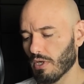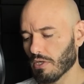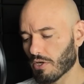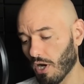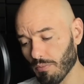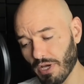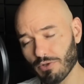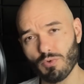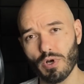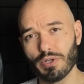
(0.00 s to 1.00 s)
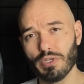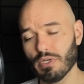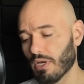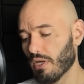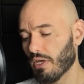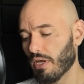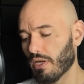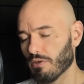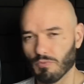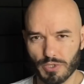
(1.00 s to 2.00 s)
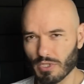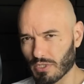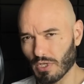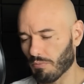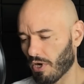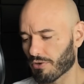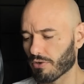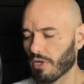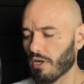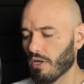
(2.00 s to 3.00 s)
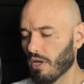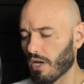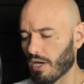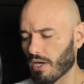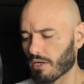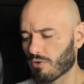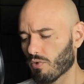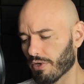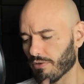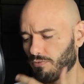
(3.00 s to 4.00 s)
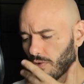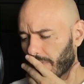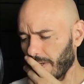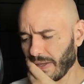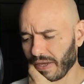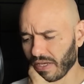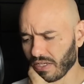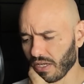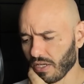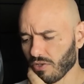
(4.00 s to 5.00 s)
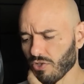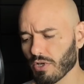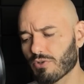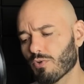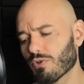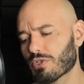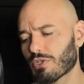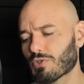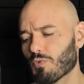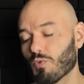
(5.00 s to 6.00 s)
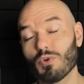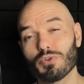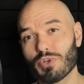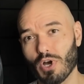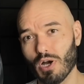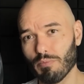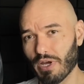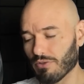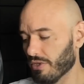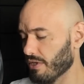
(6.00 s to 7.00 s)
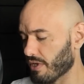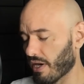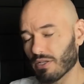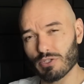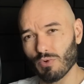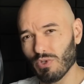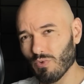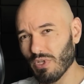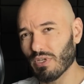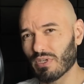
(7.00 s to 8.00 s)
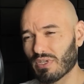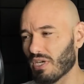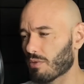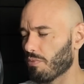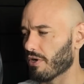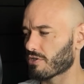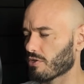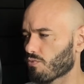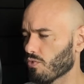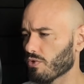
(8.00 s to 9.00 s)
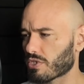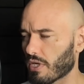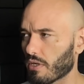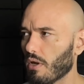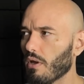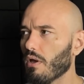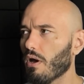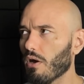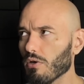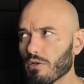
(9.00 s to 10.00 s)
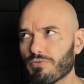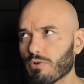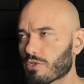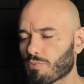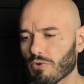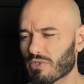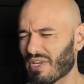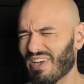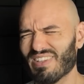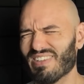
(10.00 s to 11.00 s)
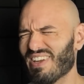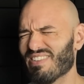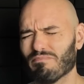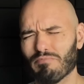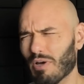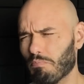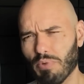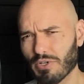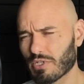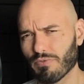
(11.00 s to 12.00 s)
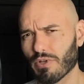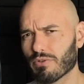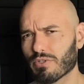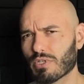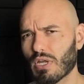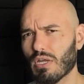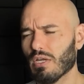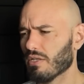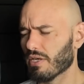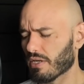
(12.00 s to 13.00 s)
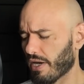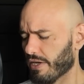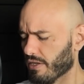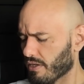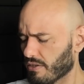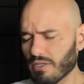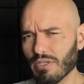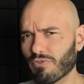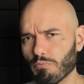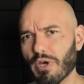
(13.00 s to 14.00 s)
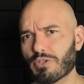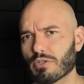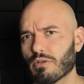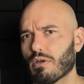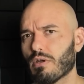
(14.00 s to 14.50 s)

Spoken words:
Combat karate, which is a modern karate format, and Chuck Norris's World Combat League had its own unique kickboxing rule set. All of those sports and a bunch of others that I didn't even mention